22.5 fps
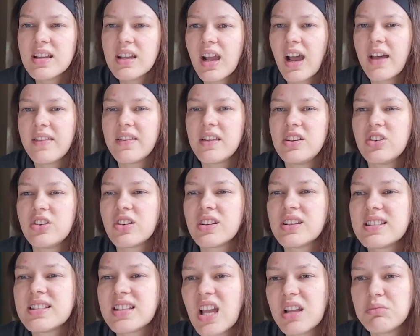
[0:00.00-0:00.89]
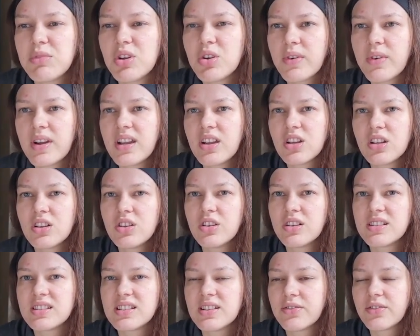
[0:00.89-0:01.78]
And then your consignment rate could
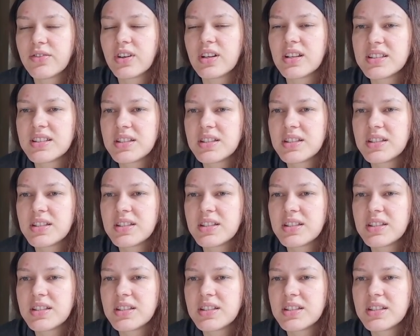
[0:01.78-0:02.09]
look different.